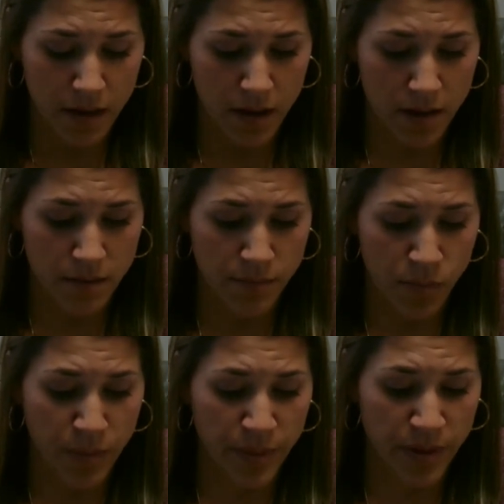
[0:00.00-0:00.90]

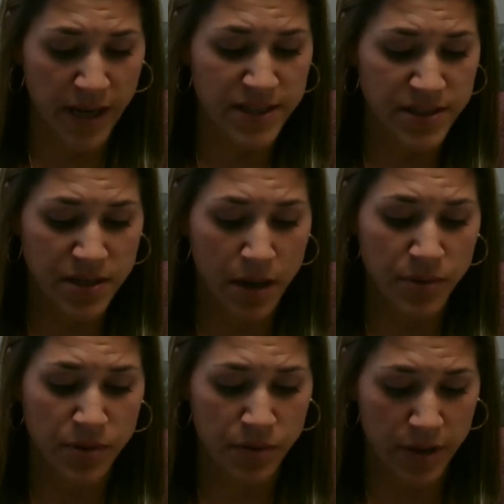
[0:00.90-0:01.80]
When we look at
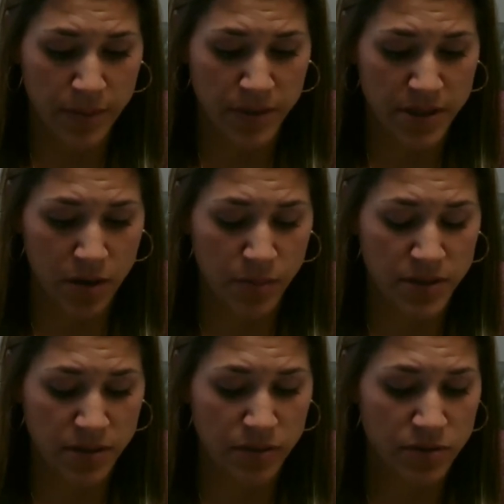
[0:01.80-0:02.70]
subdural
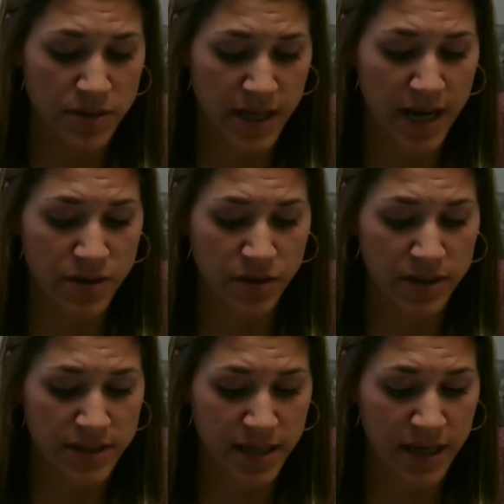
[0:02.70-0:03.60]
hematomas on their slide, you
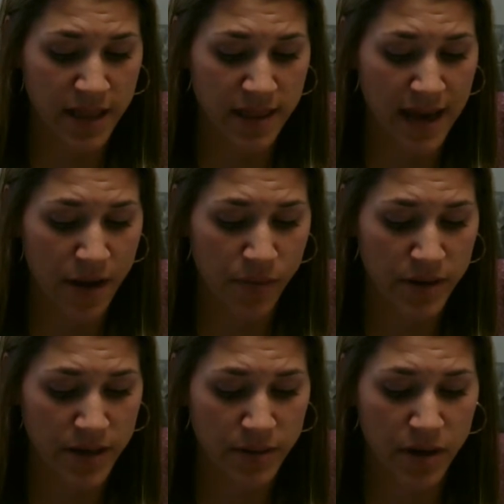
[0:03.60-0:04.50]
can see again that
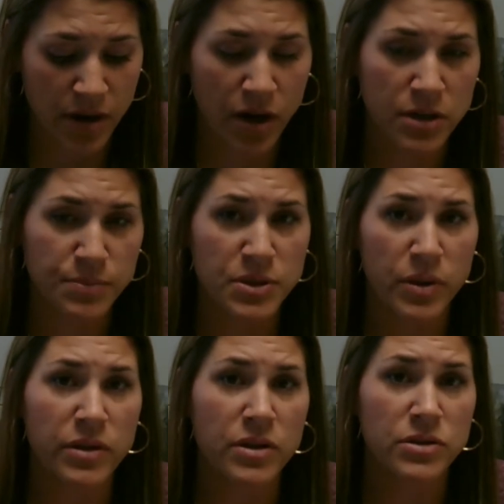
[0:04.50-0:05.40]
one occurs
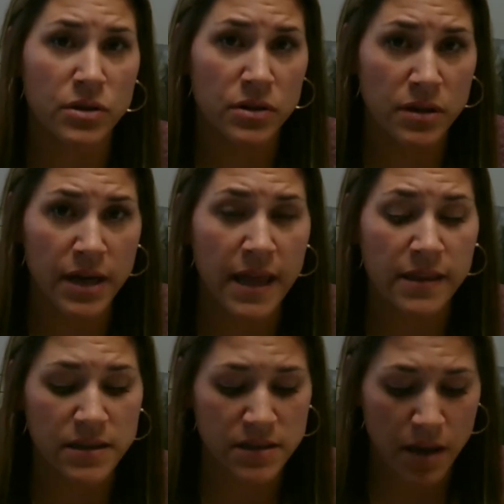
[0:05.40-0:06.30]
between the dura and
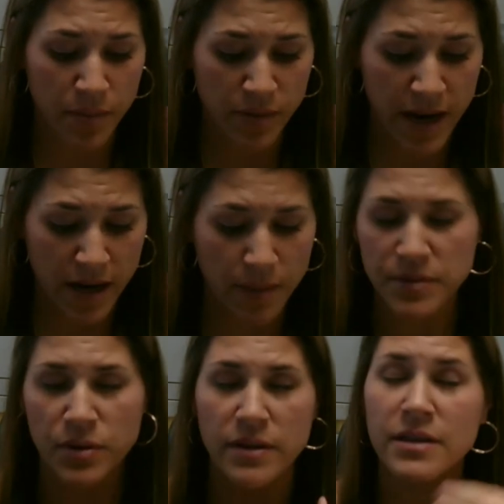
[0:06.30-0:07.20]

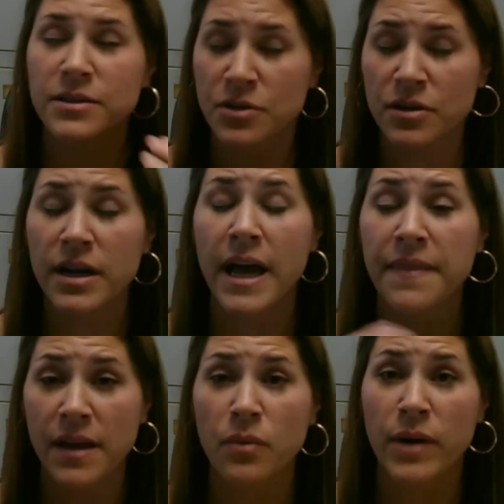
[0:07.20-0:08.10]
the dura
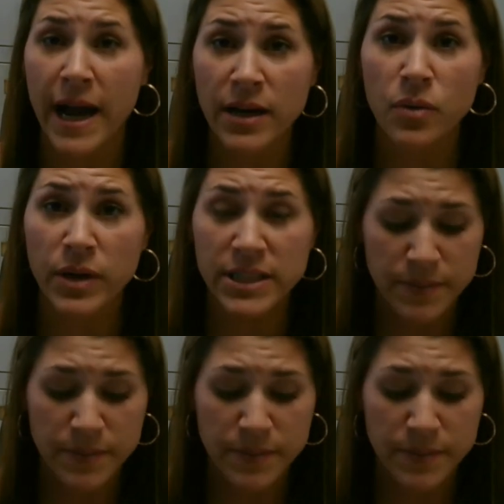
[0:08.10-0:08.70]
and the arachnoid